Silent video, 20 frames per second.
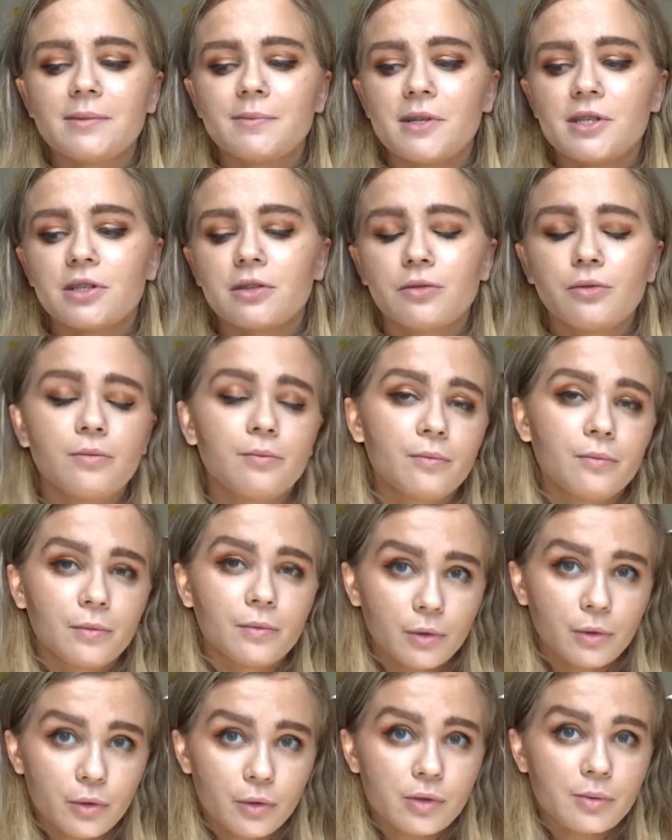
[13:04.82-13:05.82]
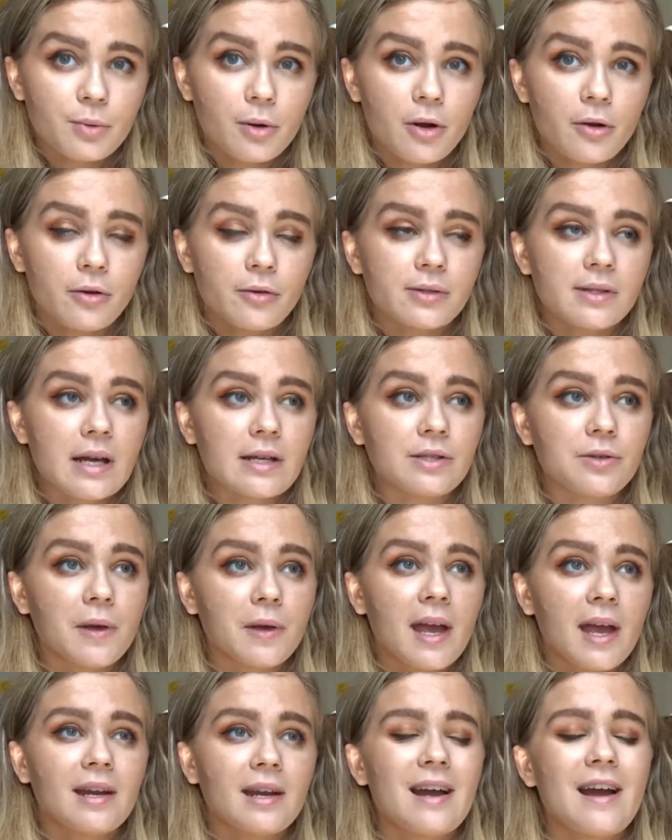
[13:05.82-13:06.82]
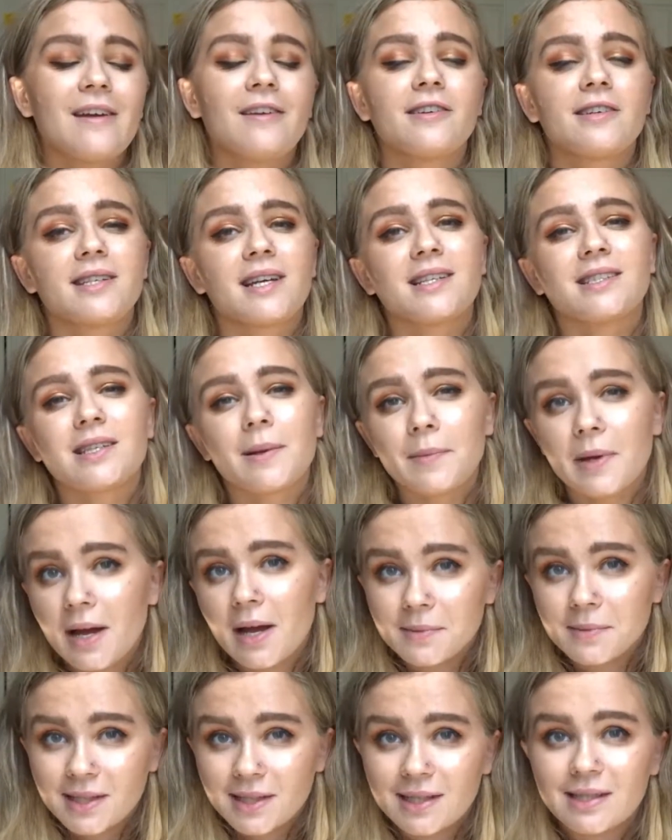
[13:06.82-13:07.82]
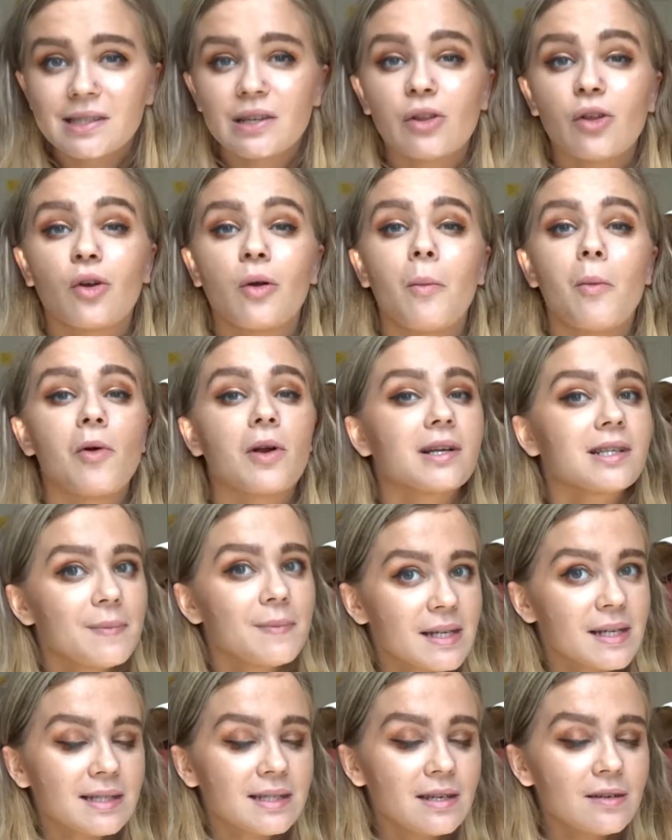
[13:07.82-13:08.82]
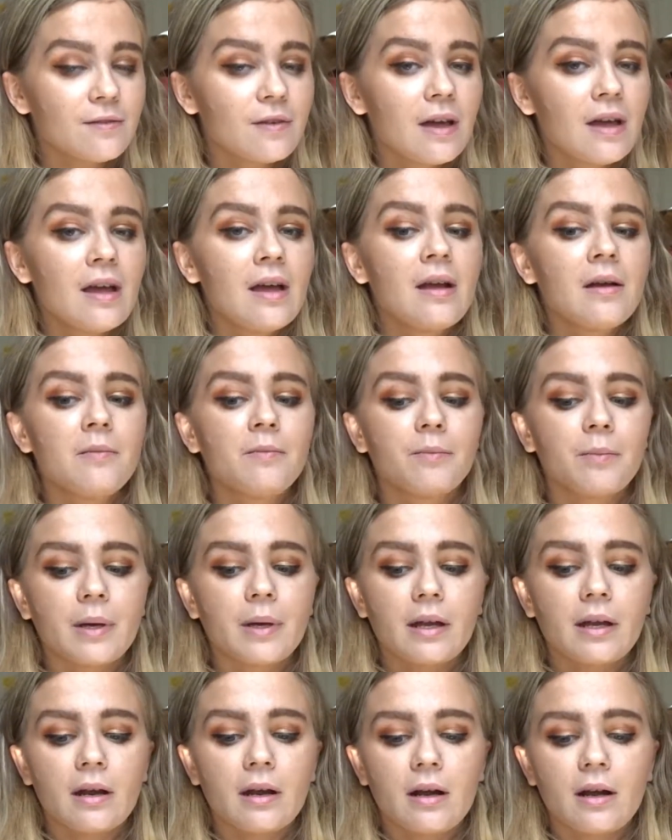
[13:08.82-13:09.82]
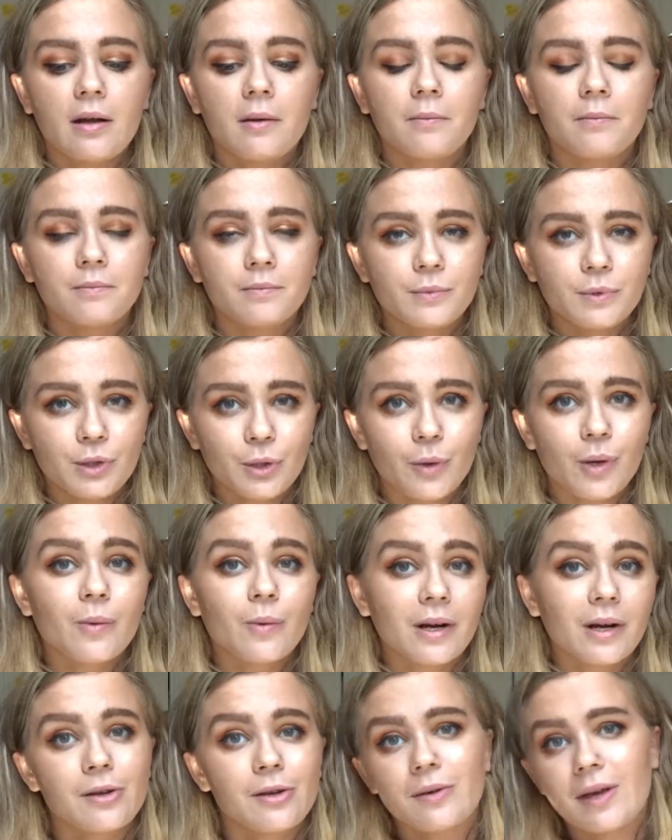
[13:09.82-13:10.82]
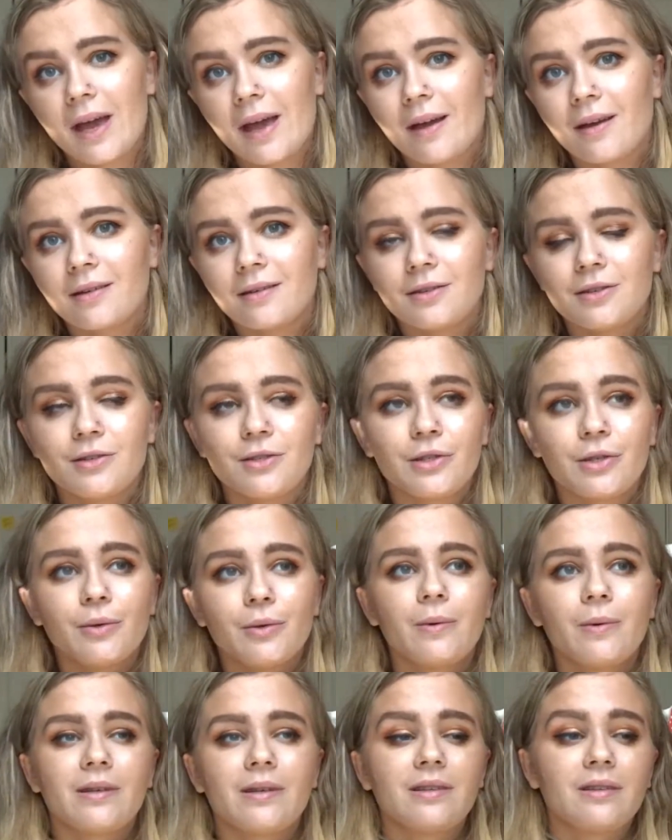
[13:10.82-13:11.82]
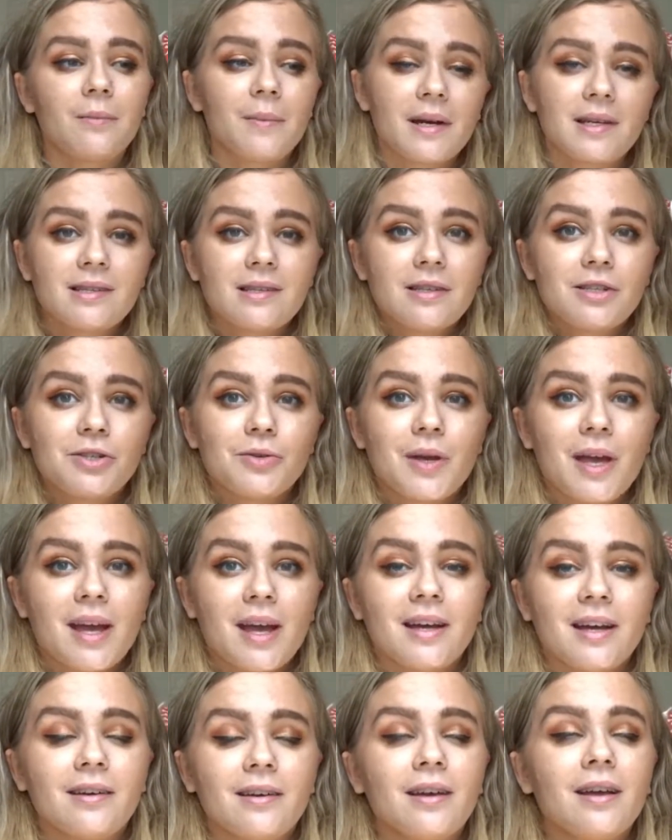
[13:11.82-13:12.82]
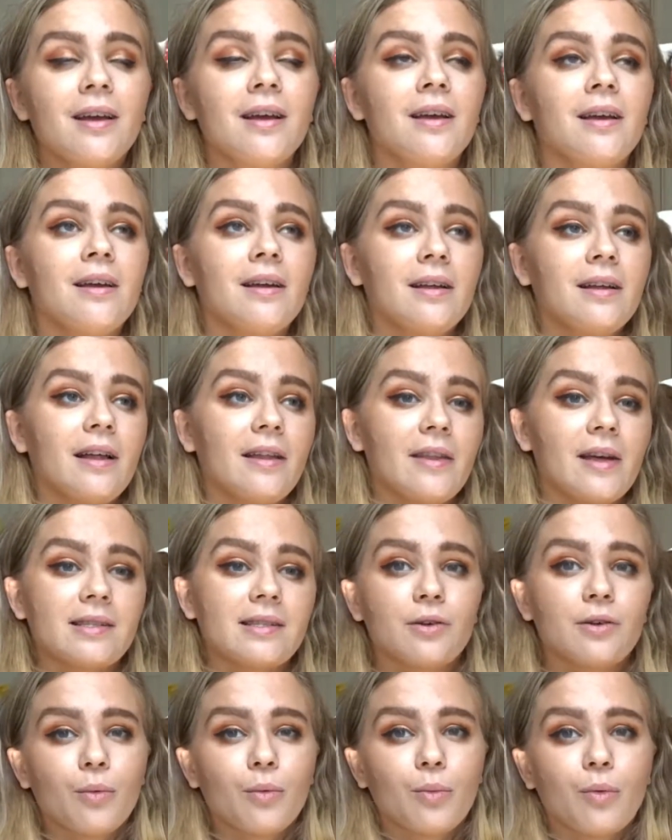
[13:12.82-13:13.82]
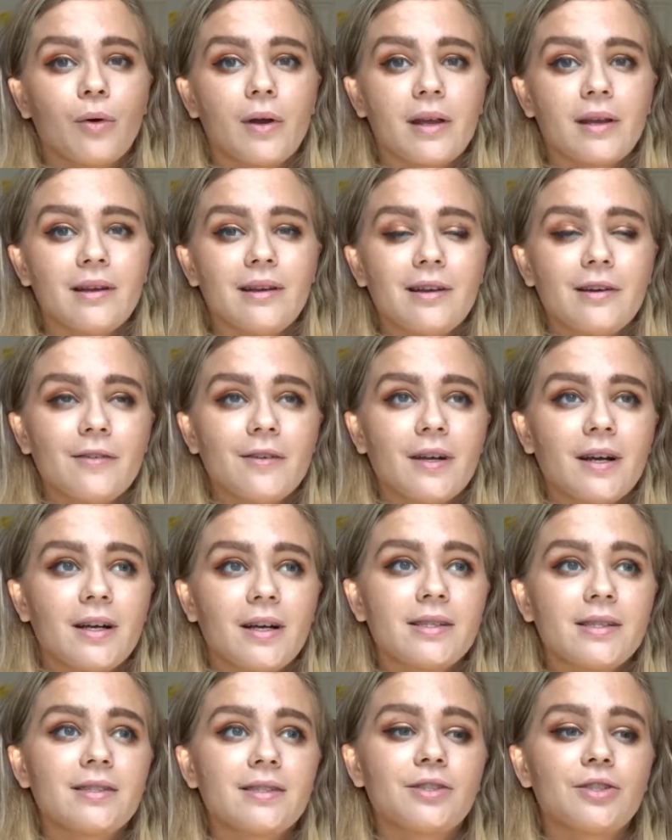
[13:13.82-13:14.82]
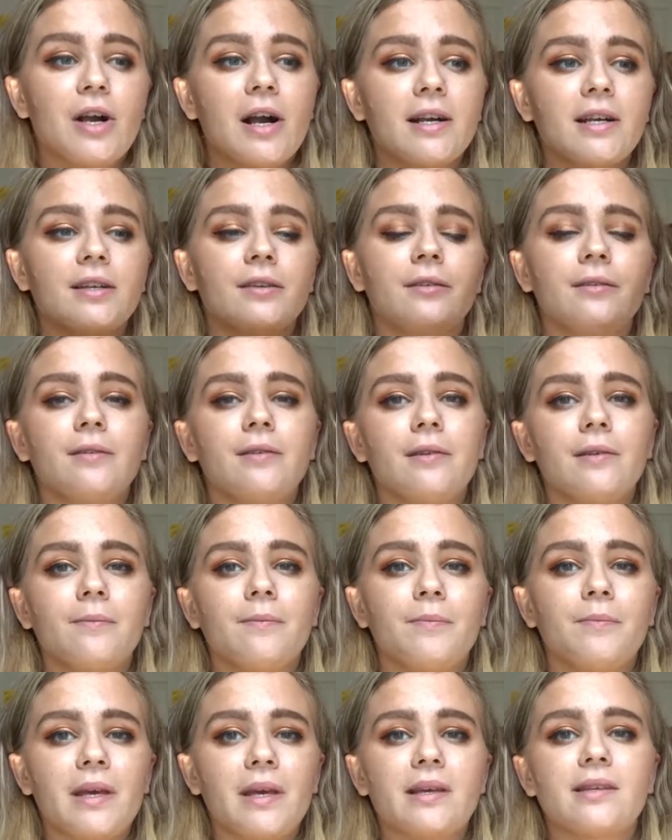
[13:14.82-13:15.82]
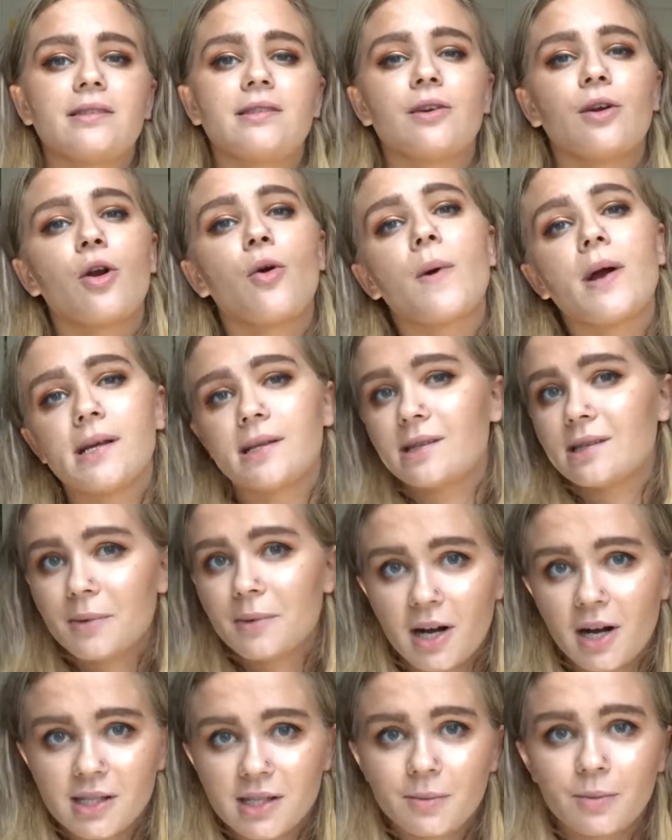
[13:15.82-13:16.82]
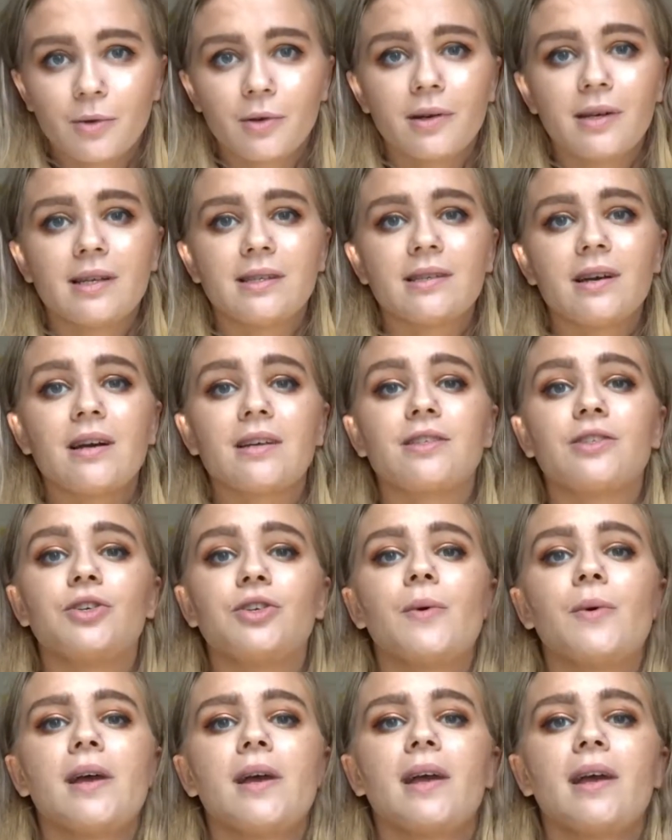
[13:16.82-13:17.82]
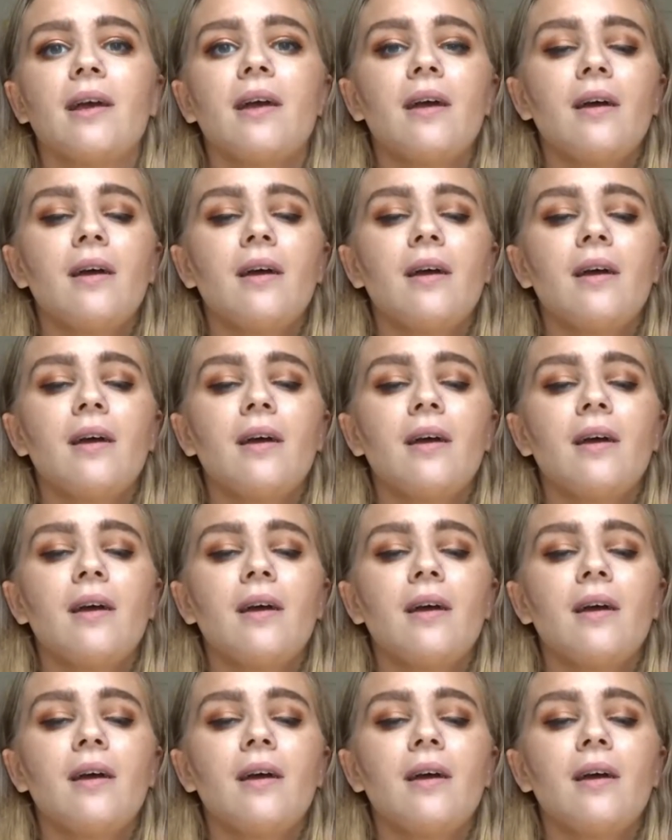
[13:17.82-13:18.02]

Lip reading: much loose produce as you can. I understand sometimes it is a little more expensive, but do it where you can. Do the best that you can, and that's the whole point of us trying to be as zero waste as possible, is us doing